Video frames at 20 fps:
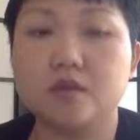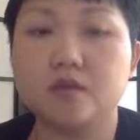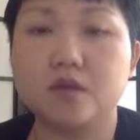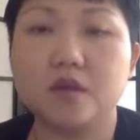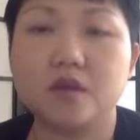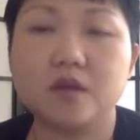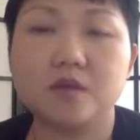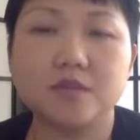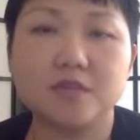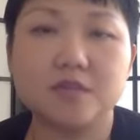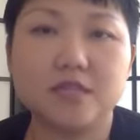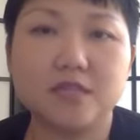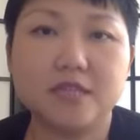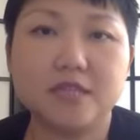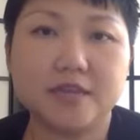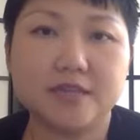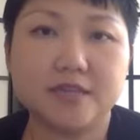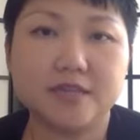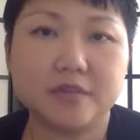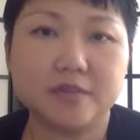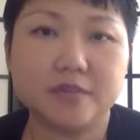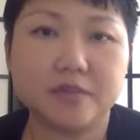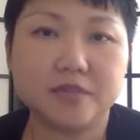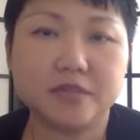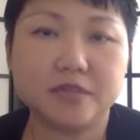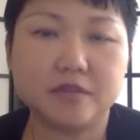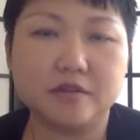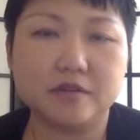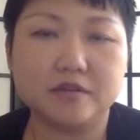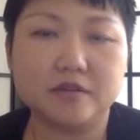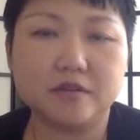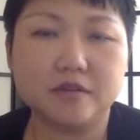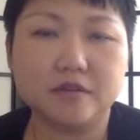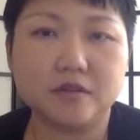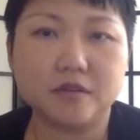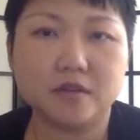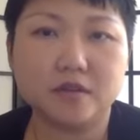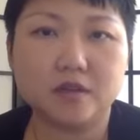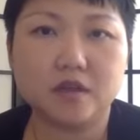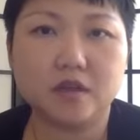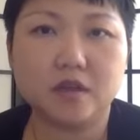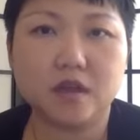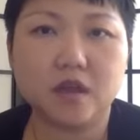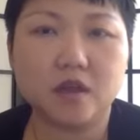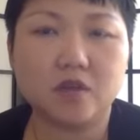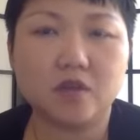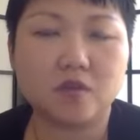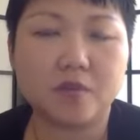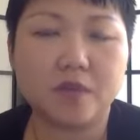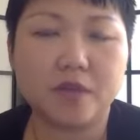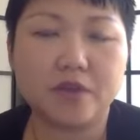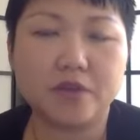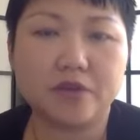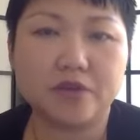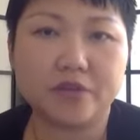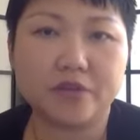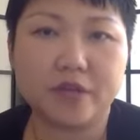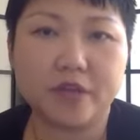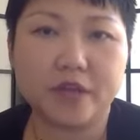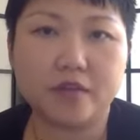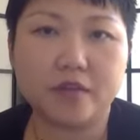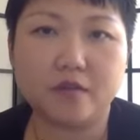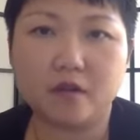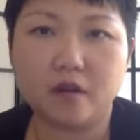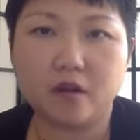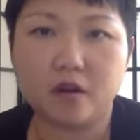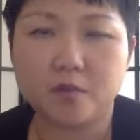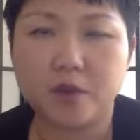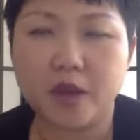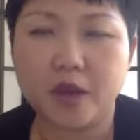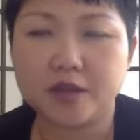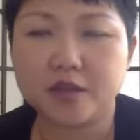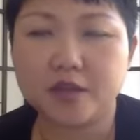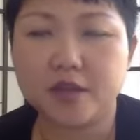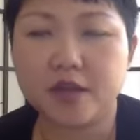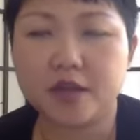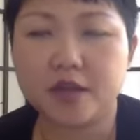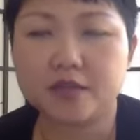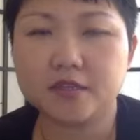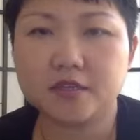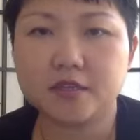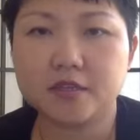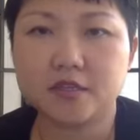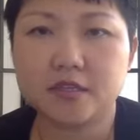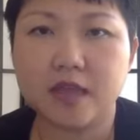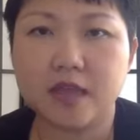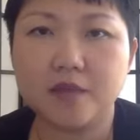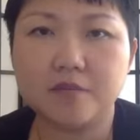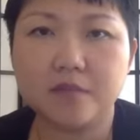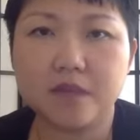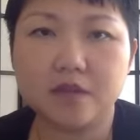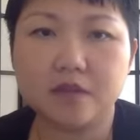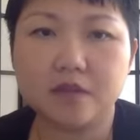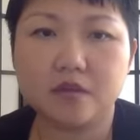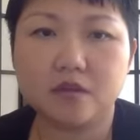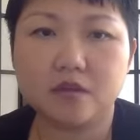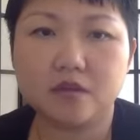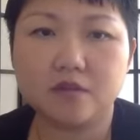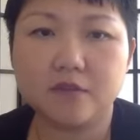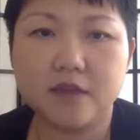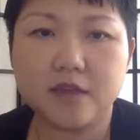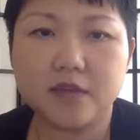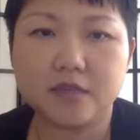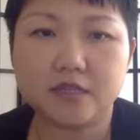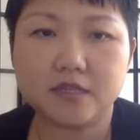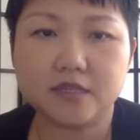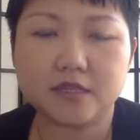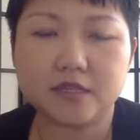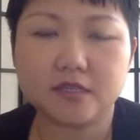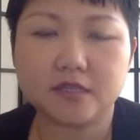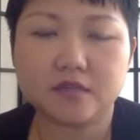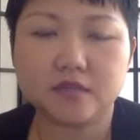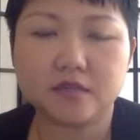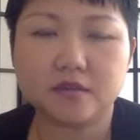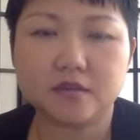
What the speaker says: Welcome to today's episode. A reminder that our podcast is not medical advice.